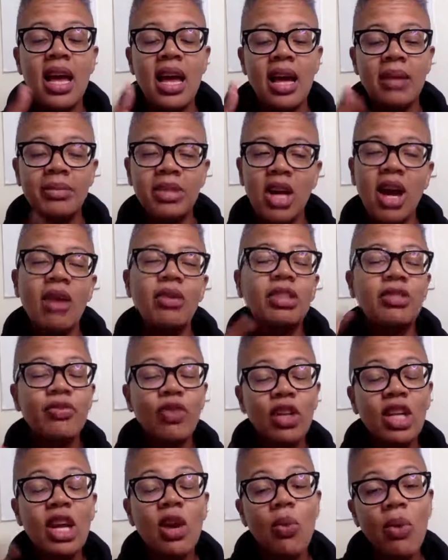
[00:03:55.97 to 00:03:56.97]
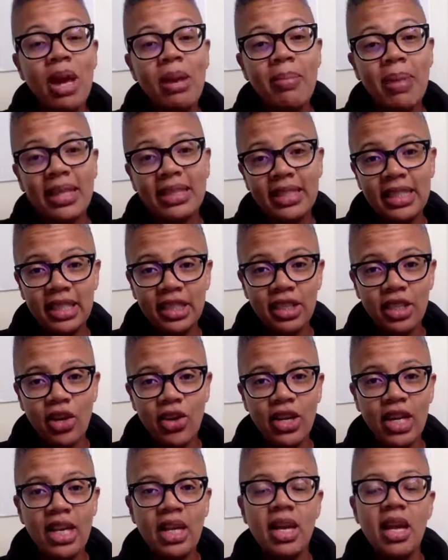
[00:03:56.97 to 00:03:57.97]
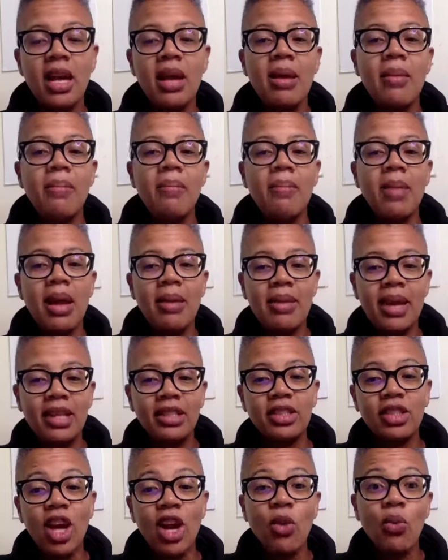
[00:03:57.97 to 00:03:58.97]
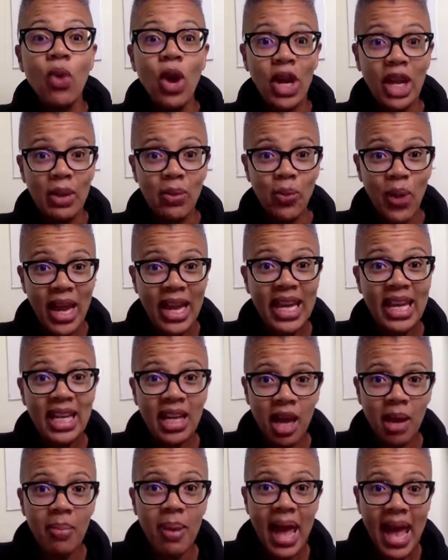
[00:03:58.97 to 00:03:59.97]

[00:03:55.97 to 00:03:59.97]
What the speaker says: I'm sorry, I was fully awake by 6:30. Maybe I started waking up